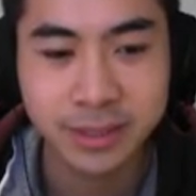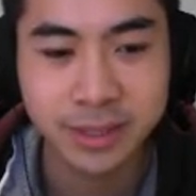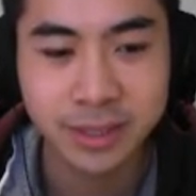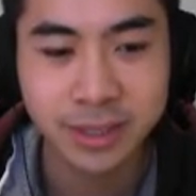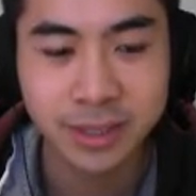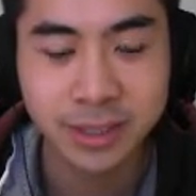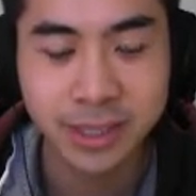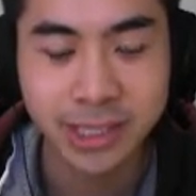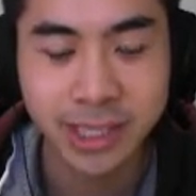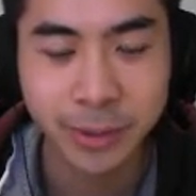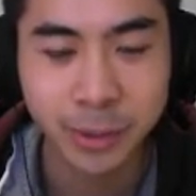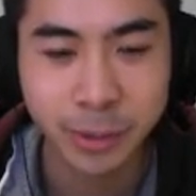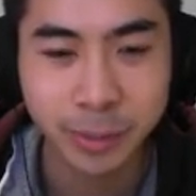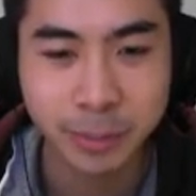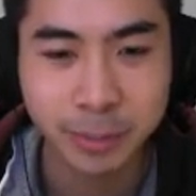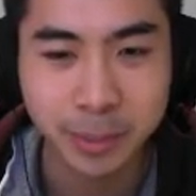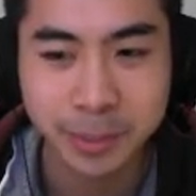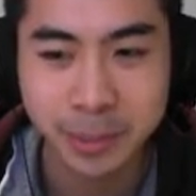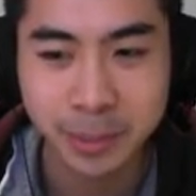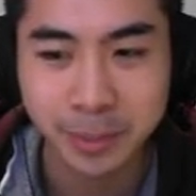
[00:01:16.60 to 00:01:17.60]
Yeah, we can
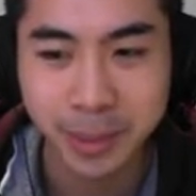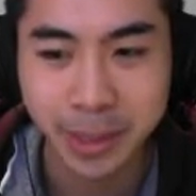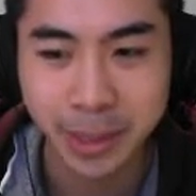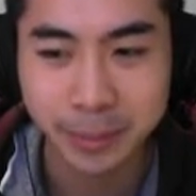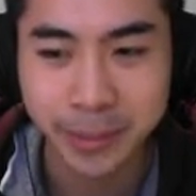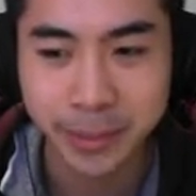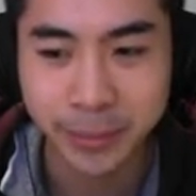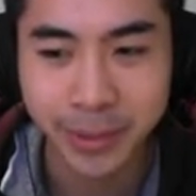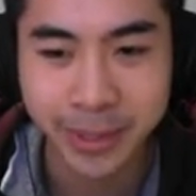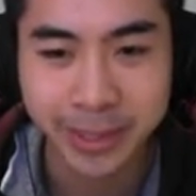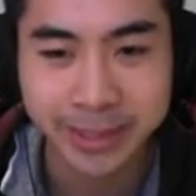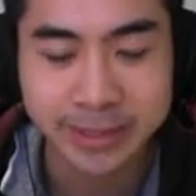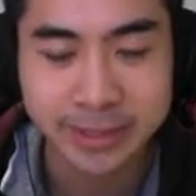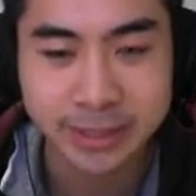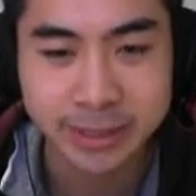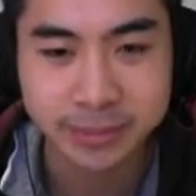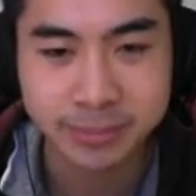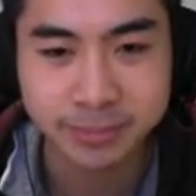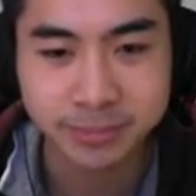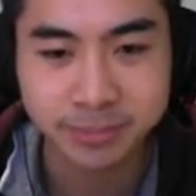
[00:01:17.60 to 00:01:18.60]
probably play a bit of ranked.
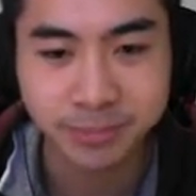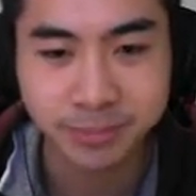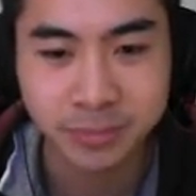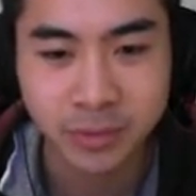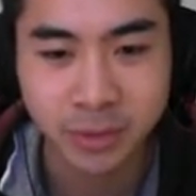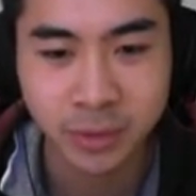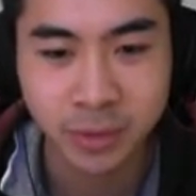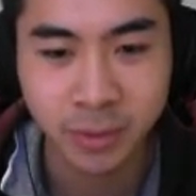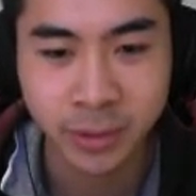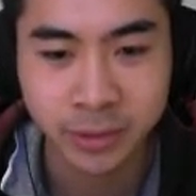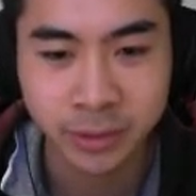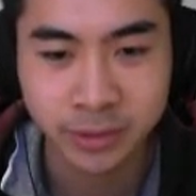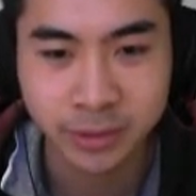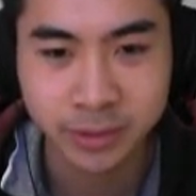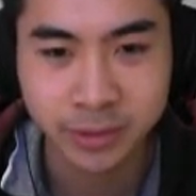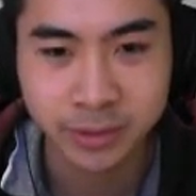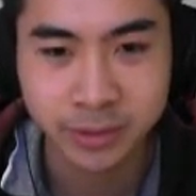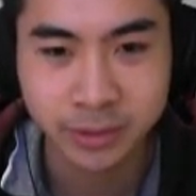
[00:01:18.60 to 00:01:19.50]
Why not?